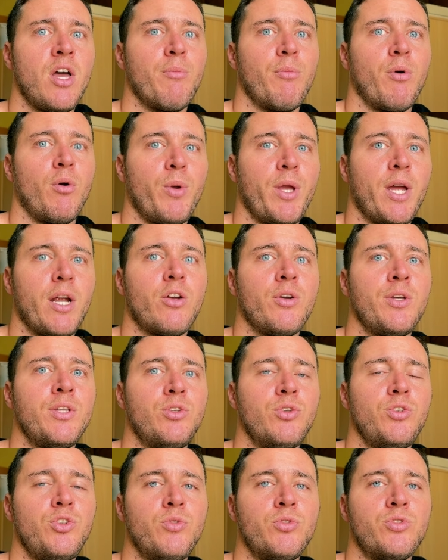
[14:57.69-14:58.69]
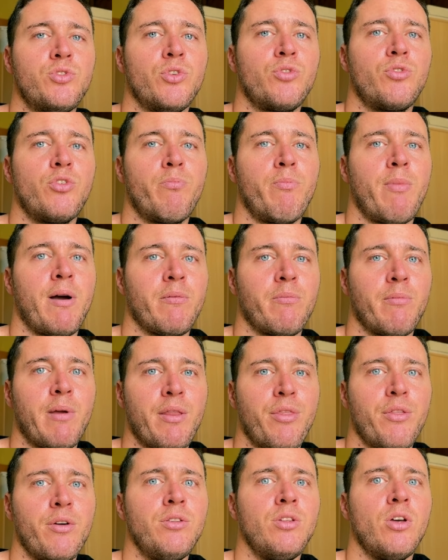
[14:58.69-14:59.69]
but we are going to use the group by
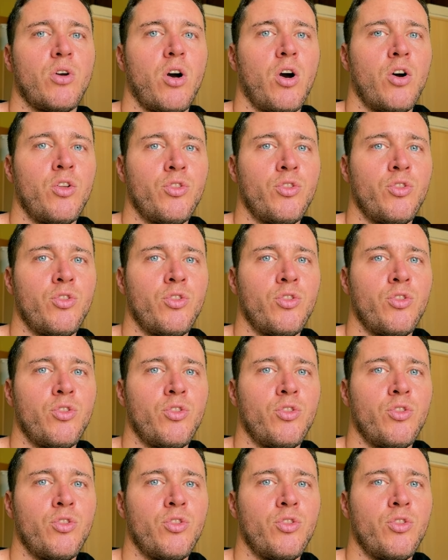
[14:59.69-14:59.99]
method on